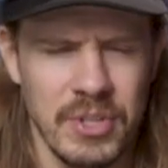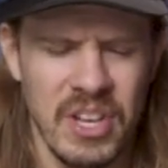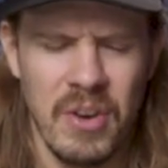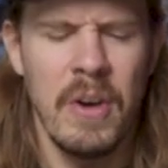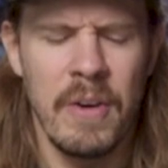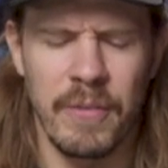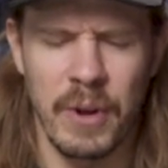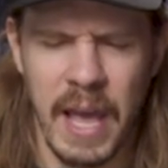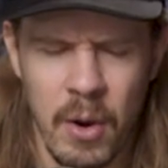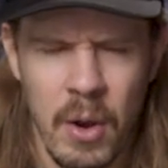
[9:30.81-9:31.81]
So for
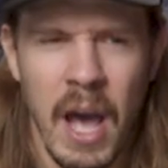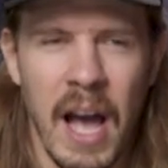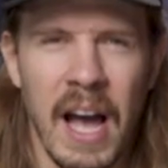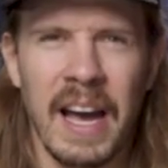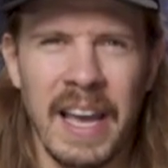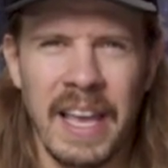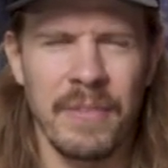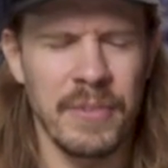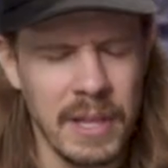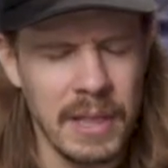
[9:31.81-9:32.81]
now, if you